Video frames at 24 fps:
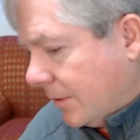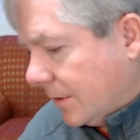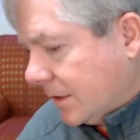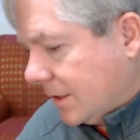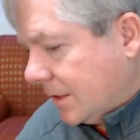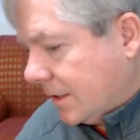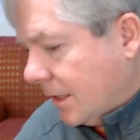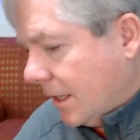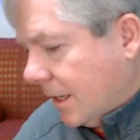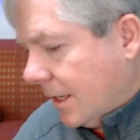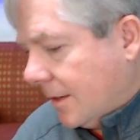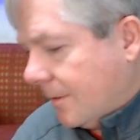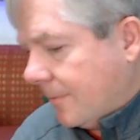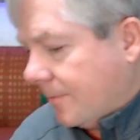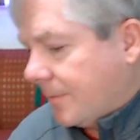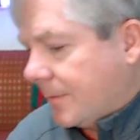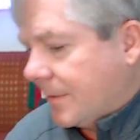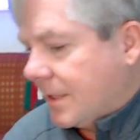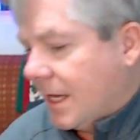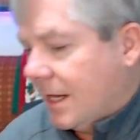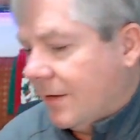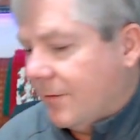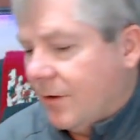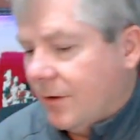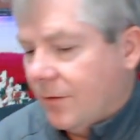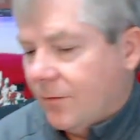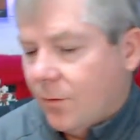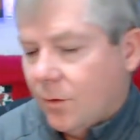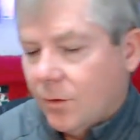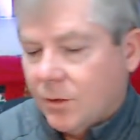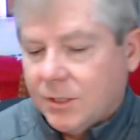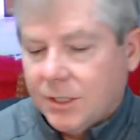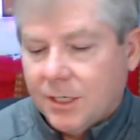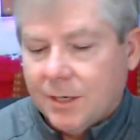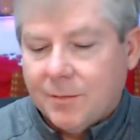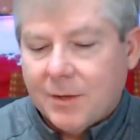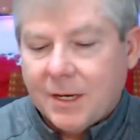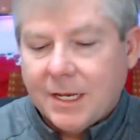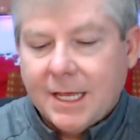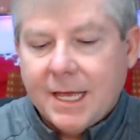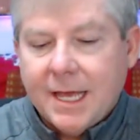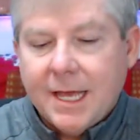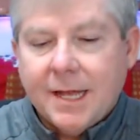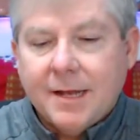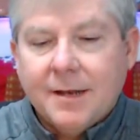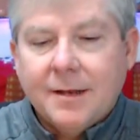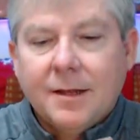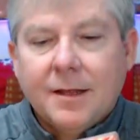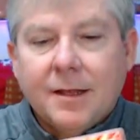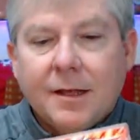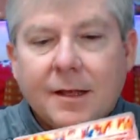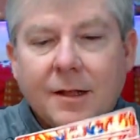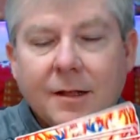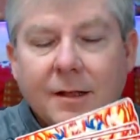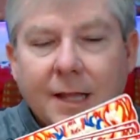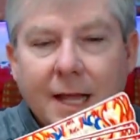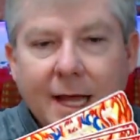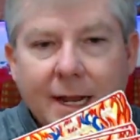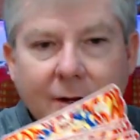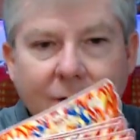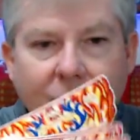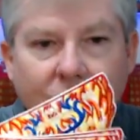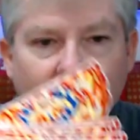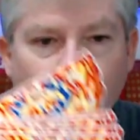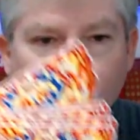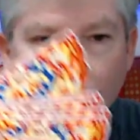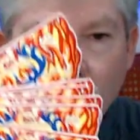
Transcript: that was kind of unfortunate. But again, a lot of